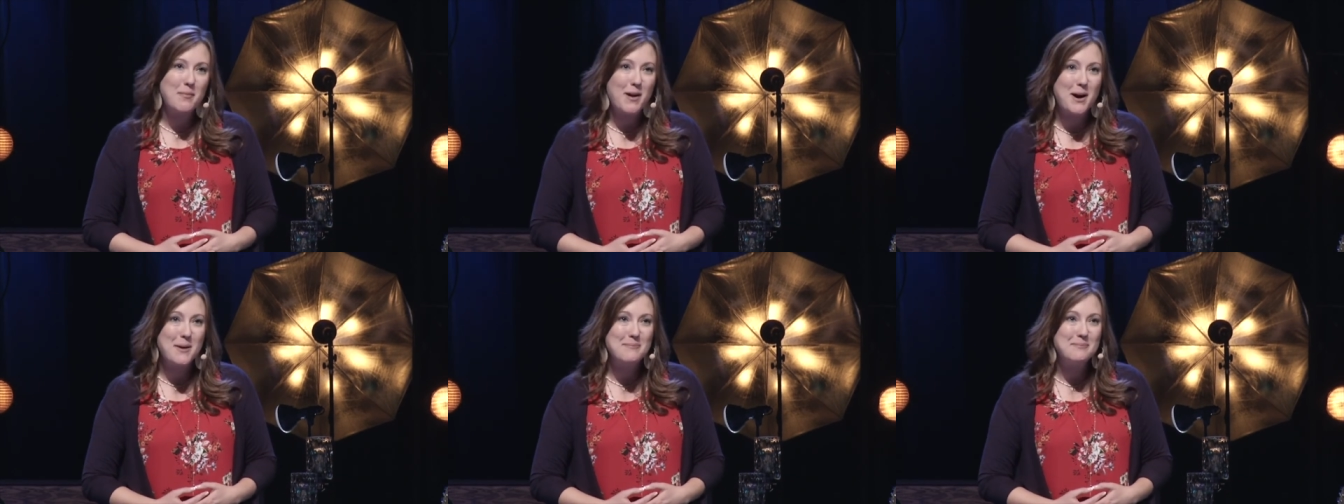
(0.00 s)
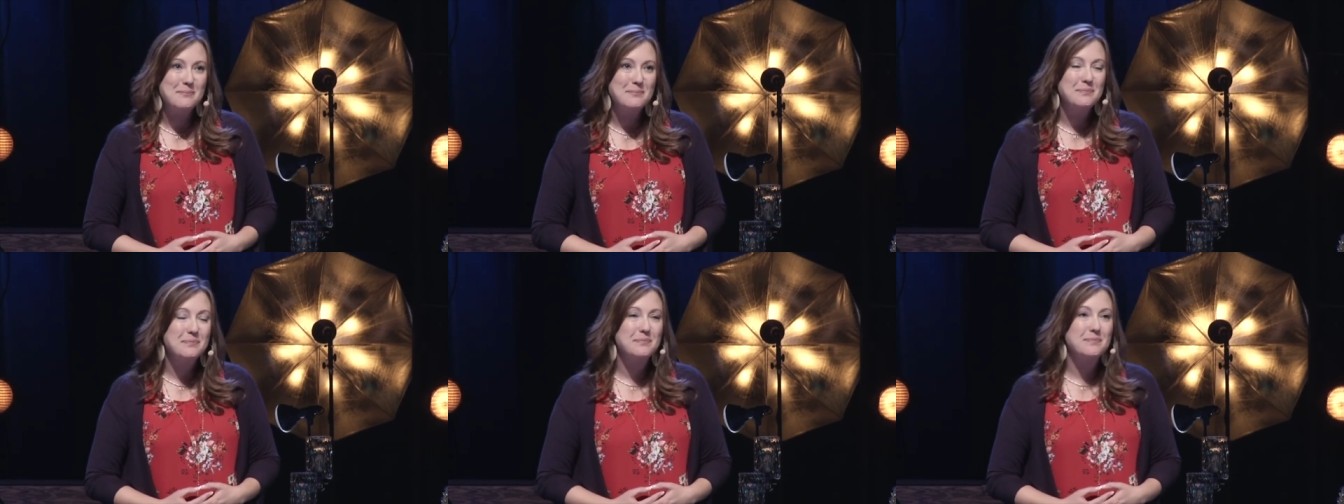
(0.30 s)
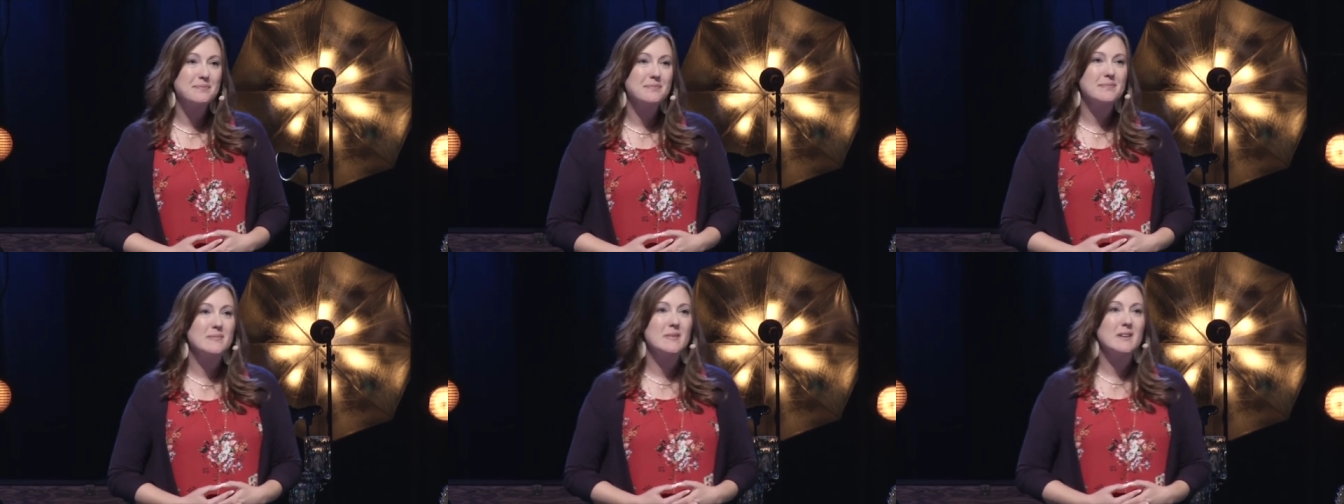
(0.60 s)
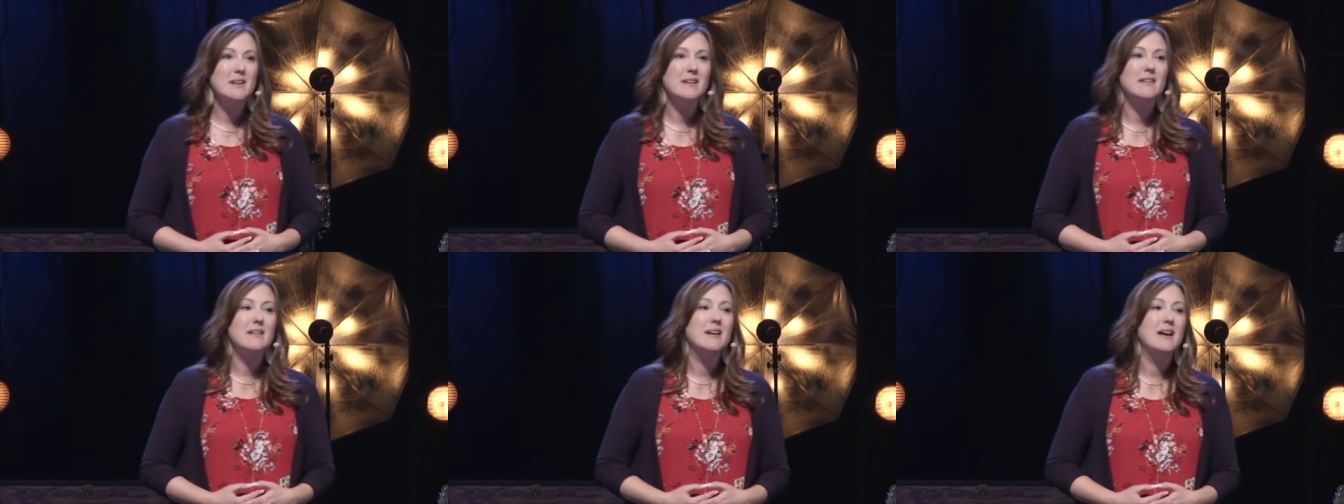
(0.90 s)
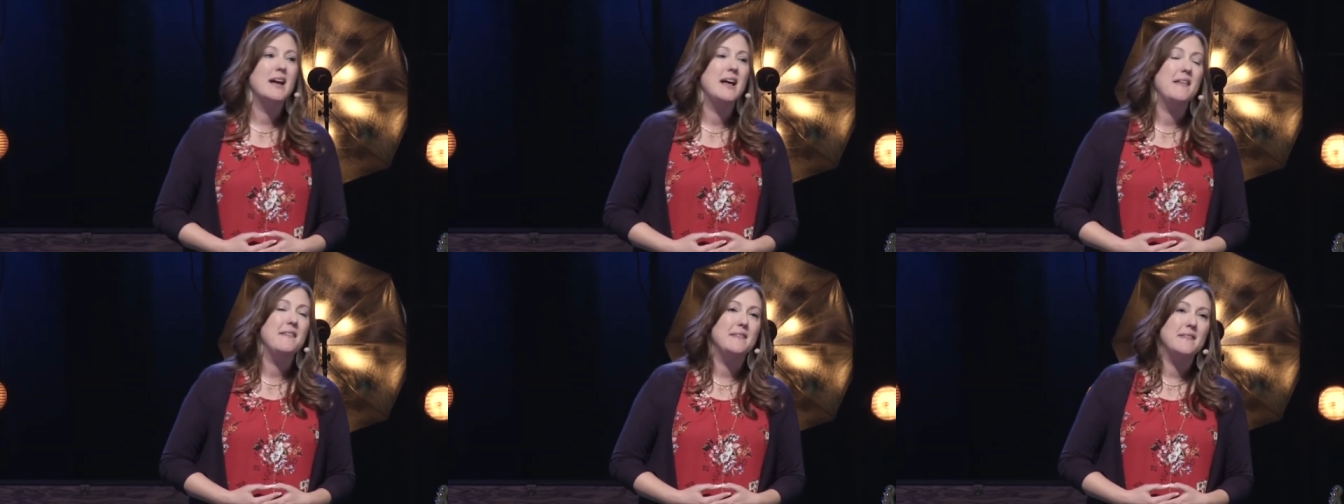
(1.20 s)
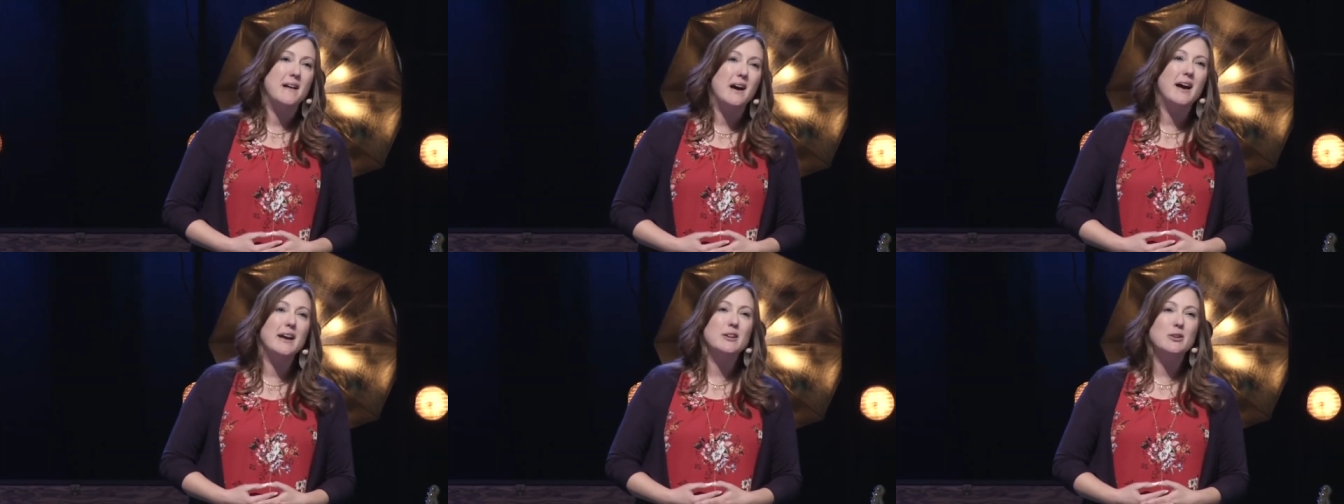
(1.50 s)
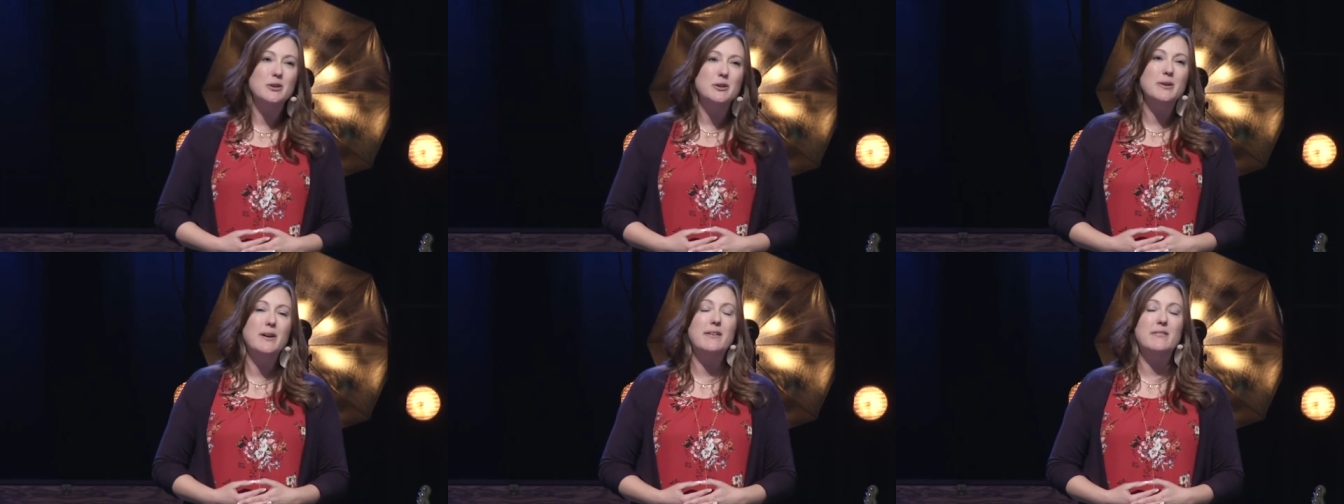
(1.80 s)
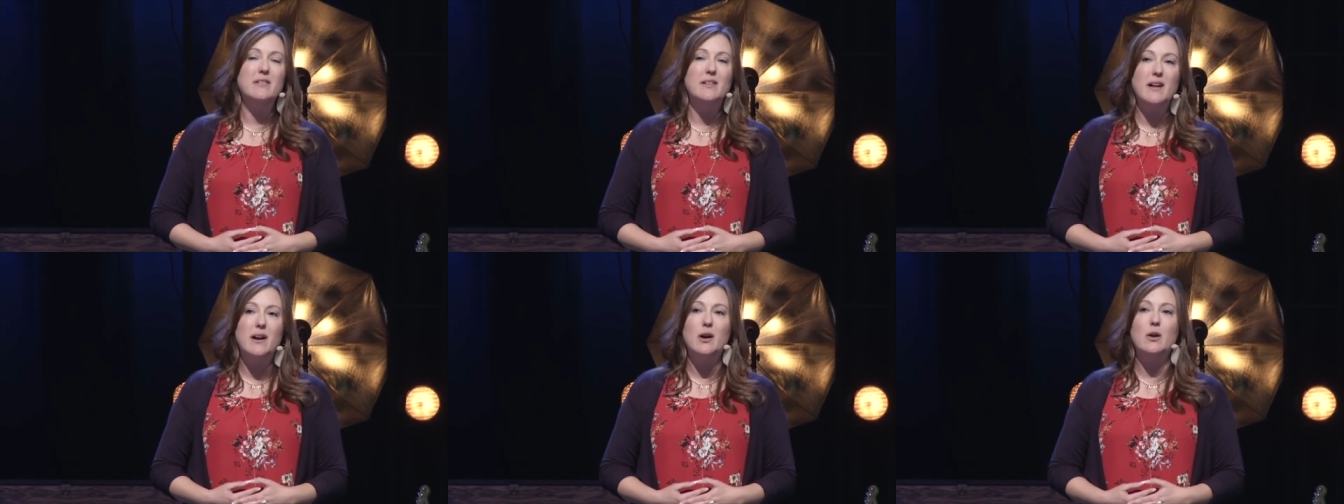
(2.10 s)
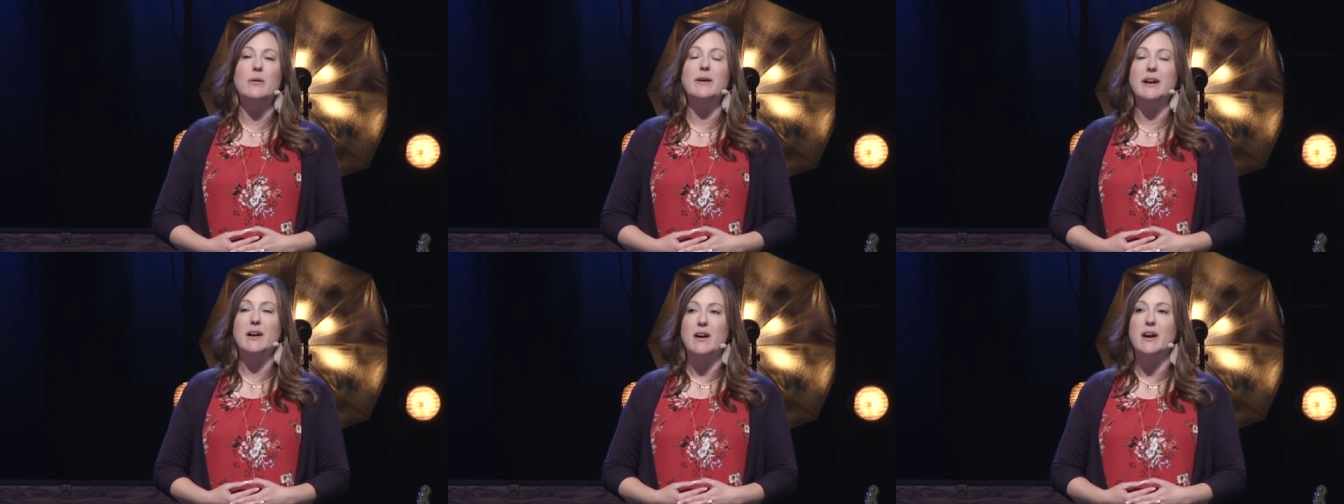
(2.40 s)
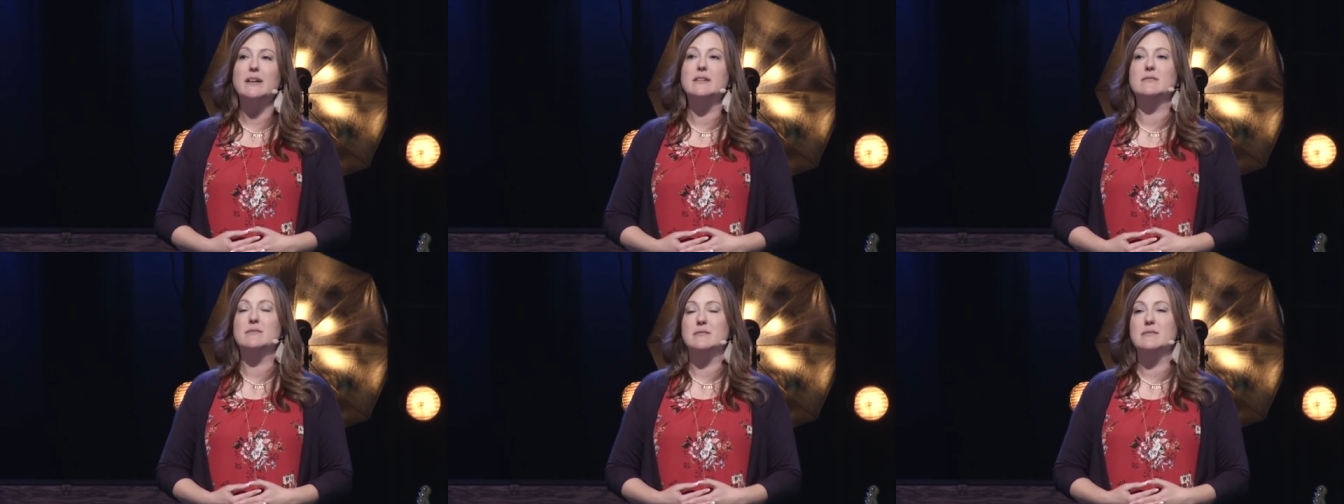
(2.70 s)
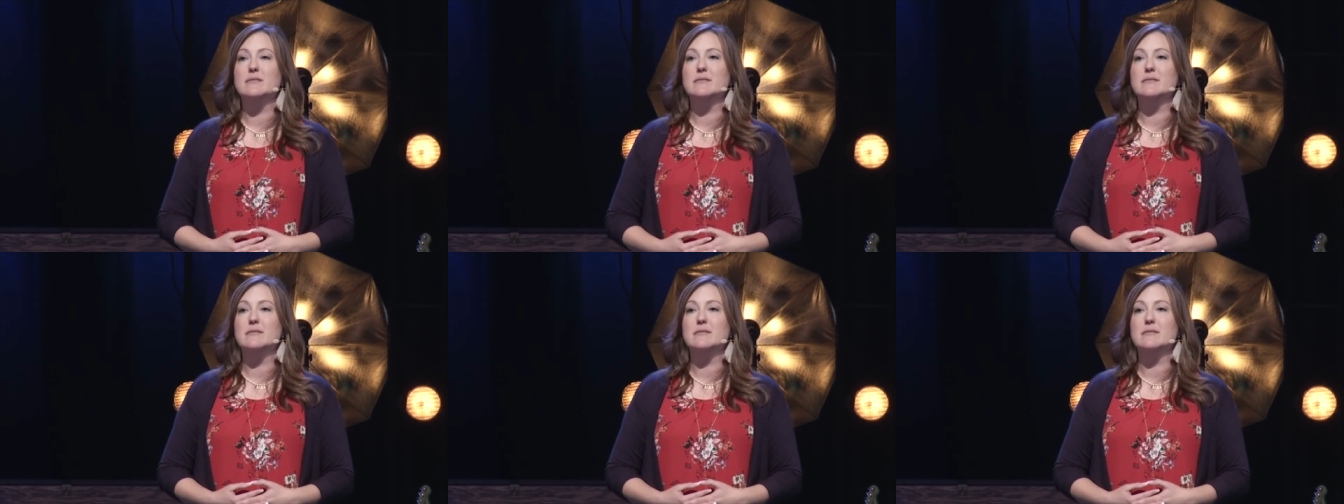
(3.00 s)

mom, I know you have a lot going on.